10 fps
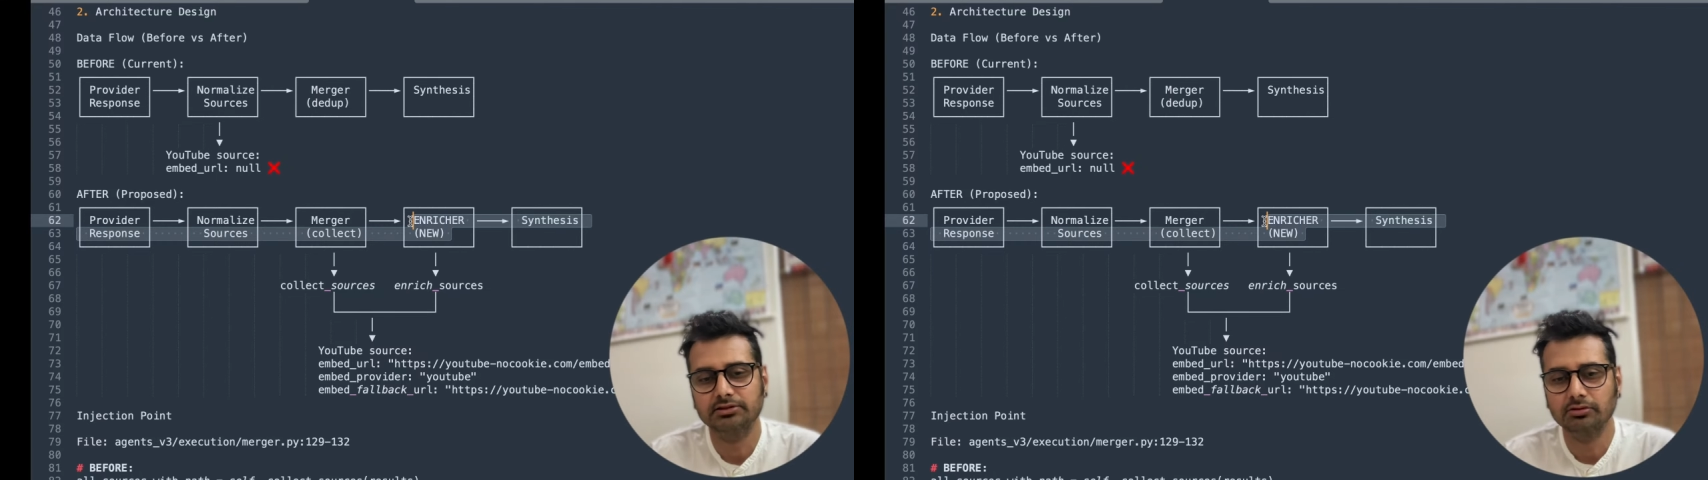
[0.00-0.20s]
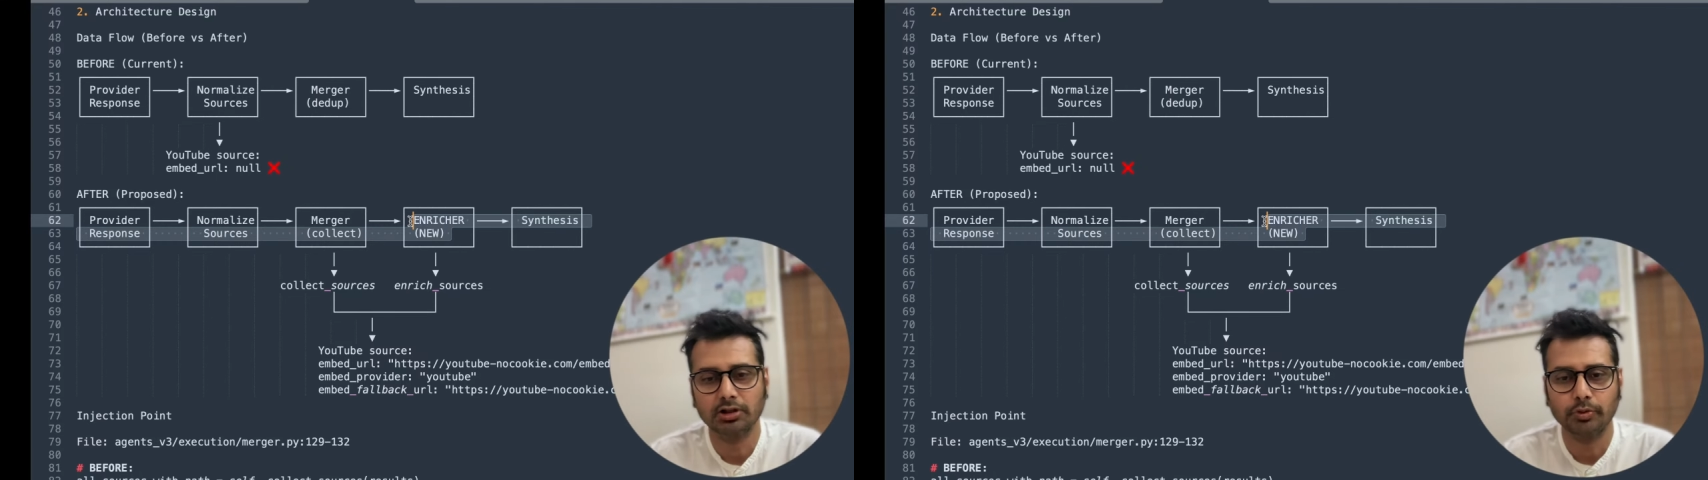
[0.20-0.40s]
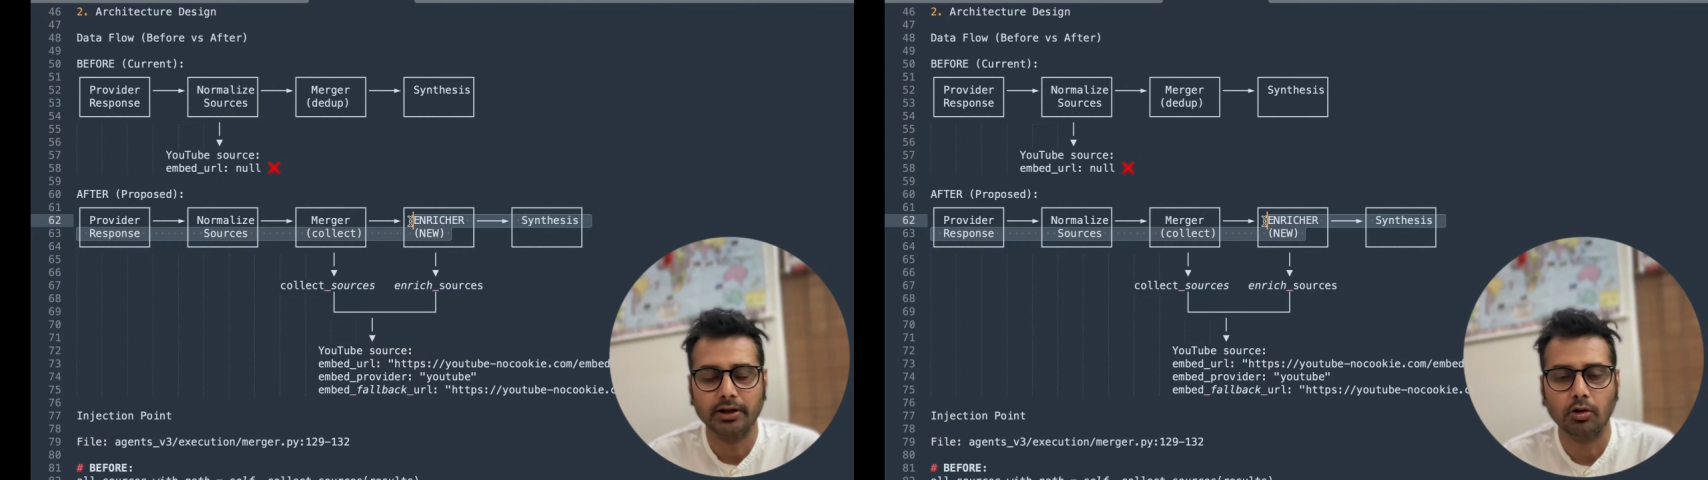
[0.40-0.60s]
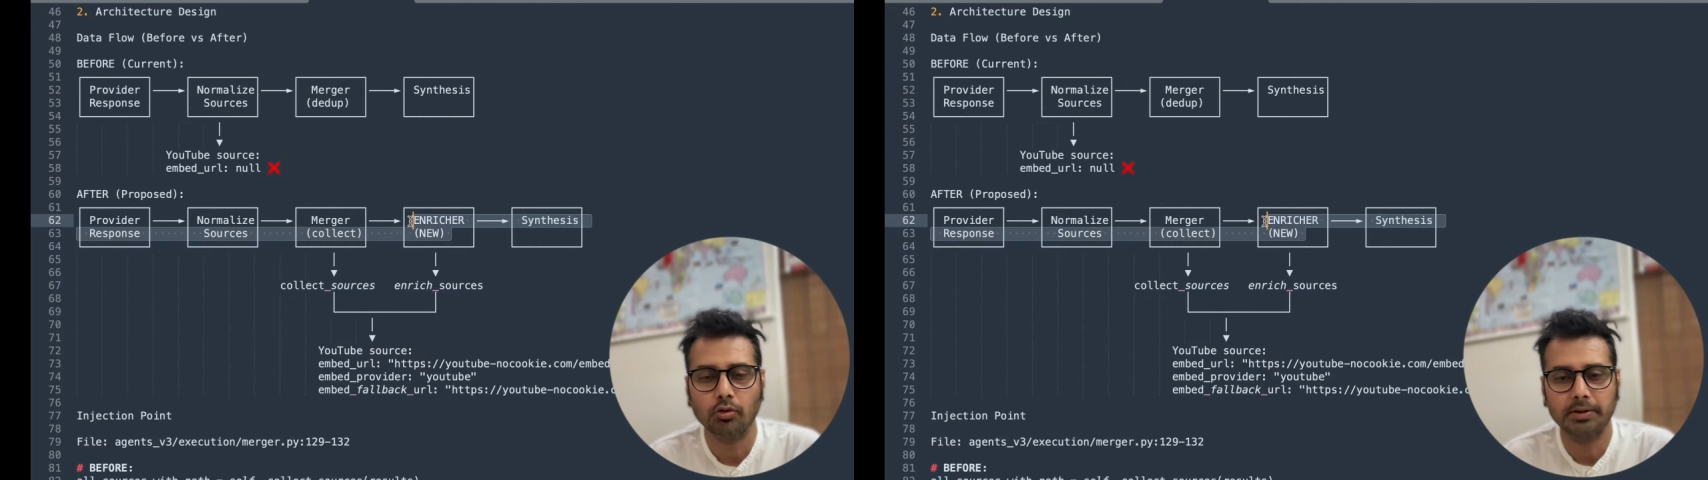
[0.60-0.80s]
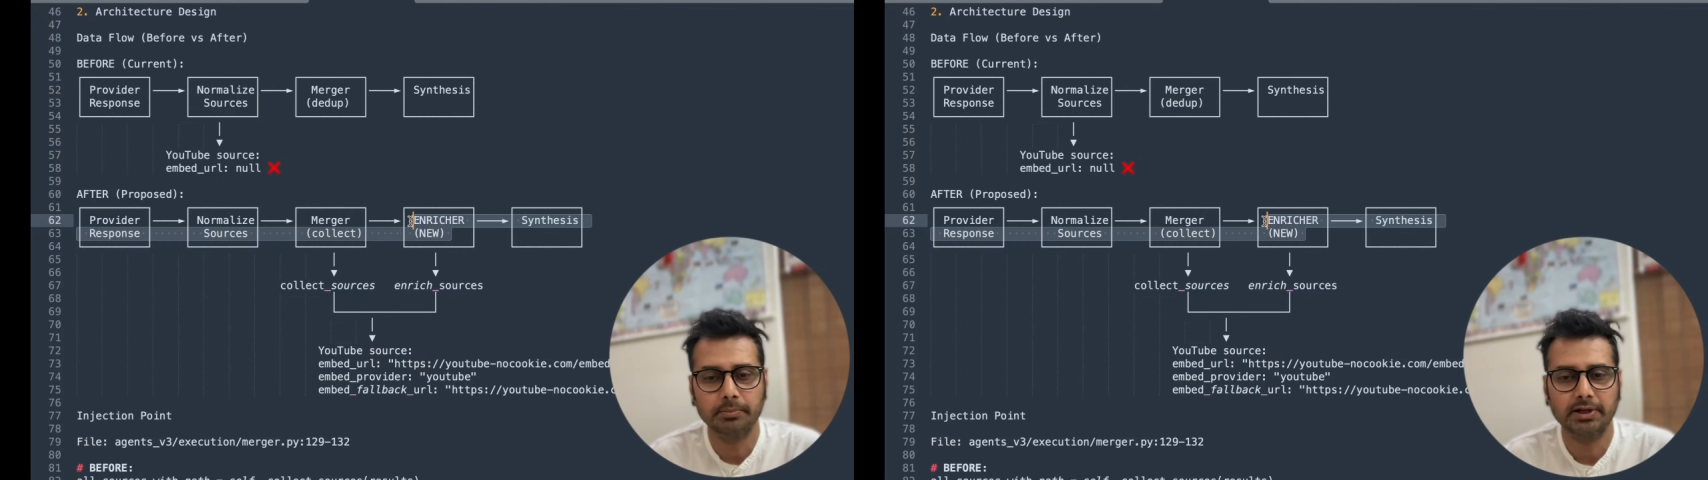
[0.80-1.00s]
do a quick
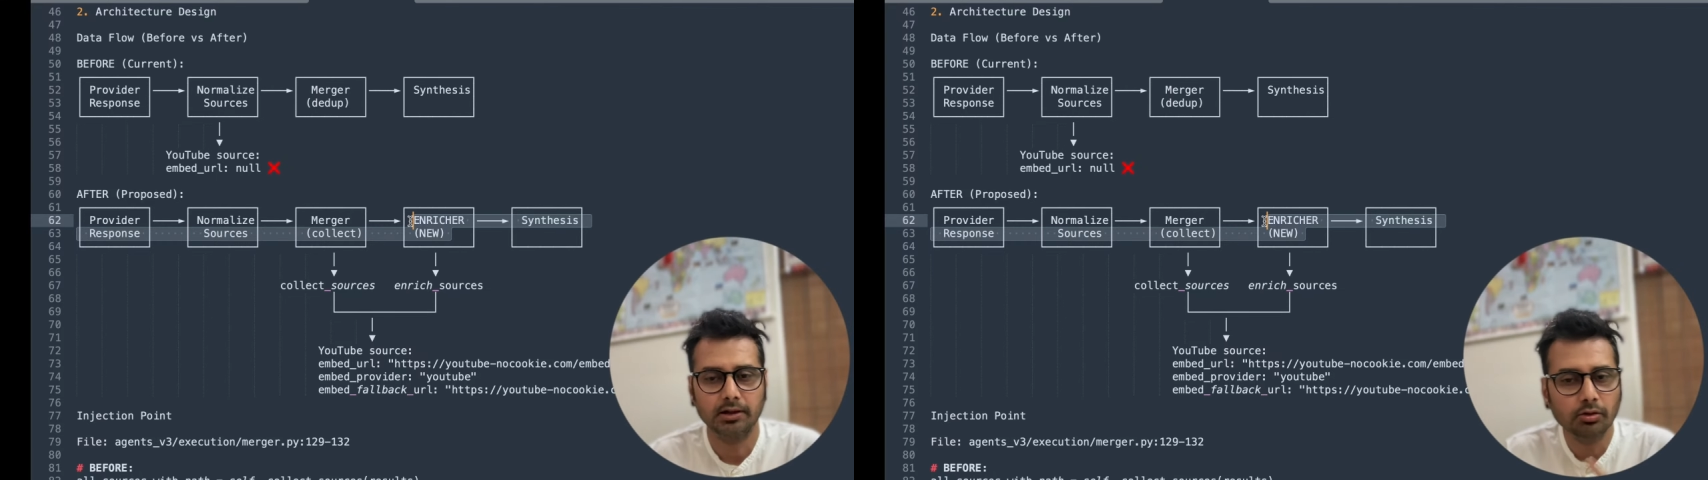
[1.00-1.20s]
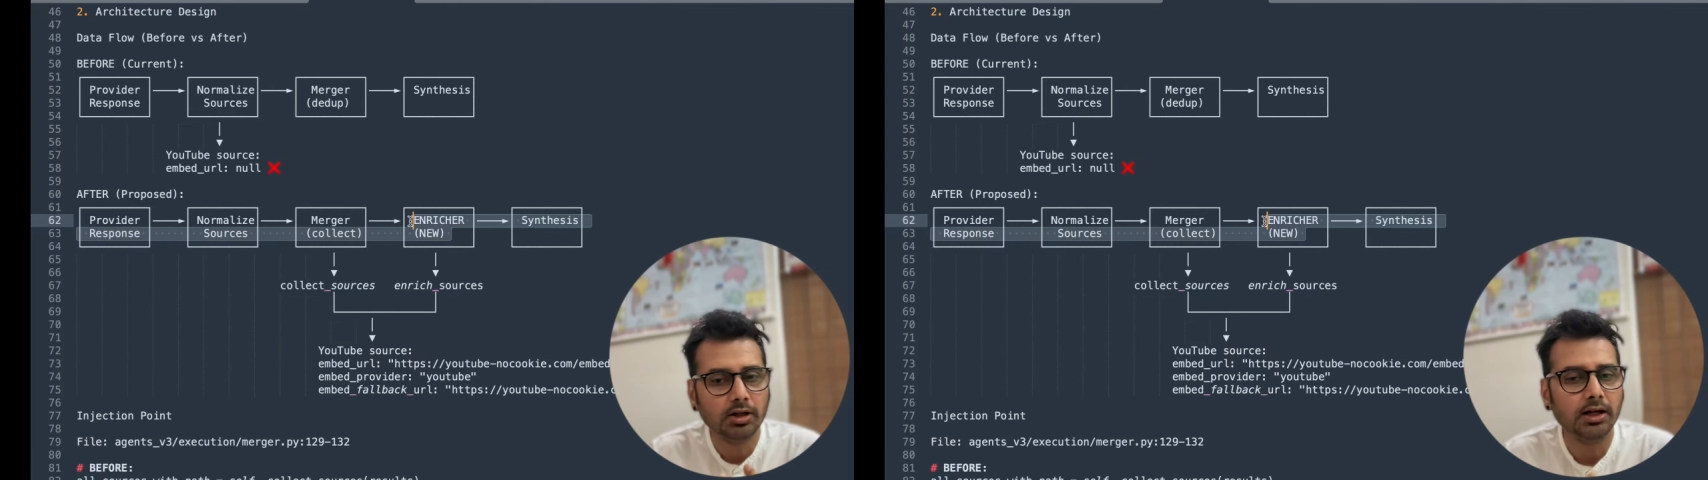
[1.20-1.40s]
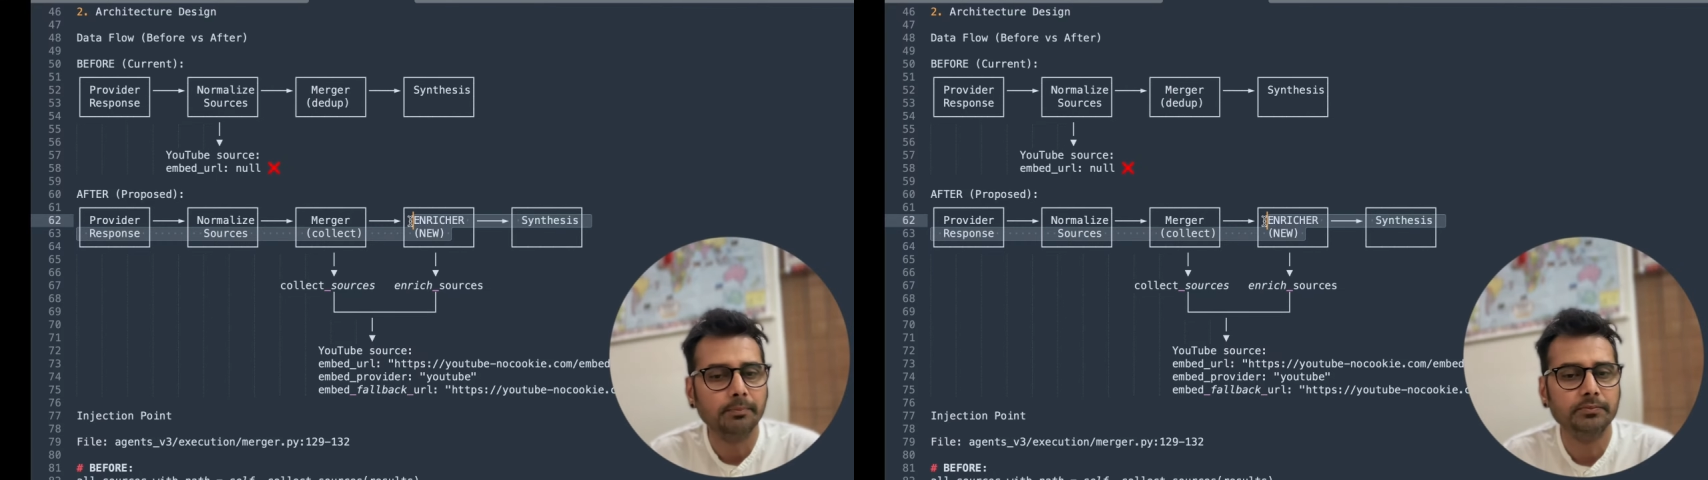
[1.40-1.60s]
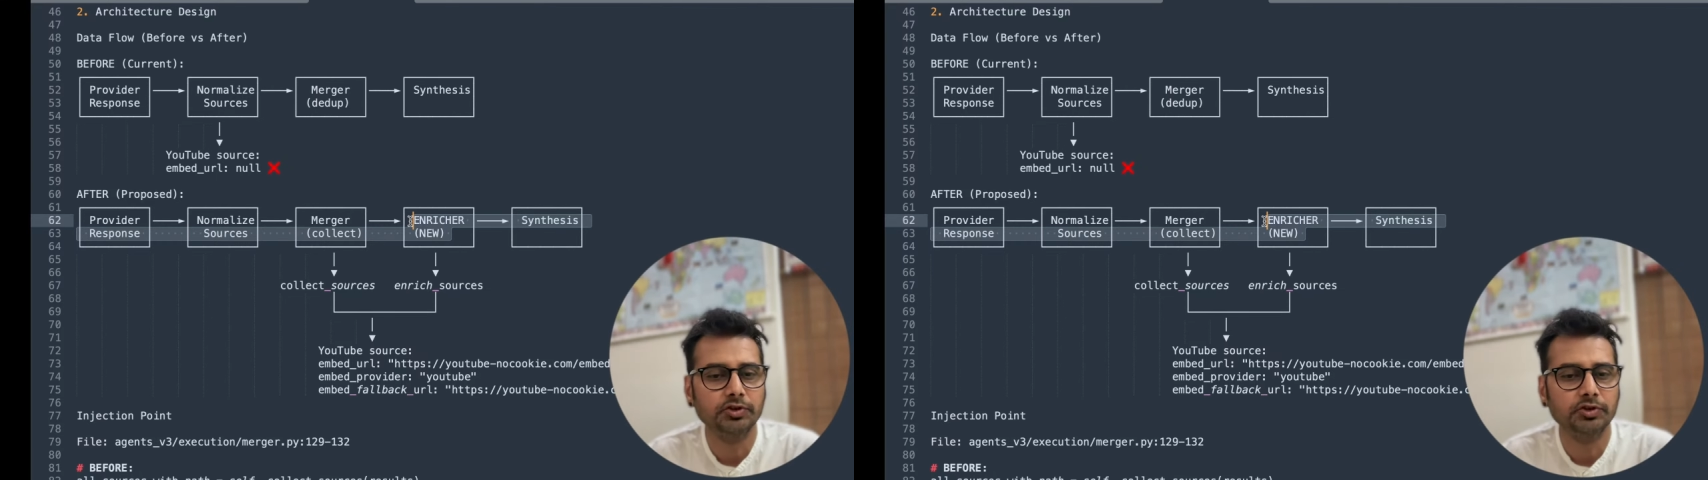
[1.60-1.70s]
embed lookup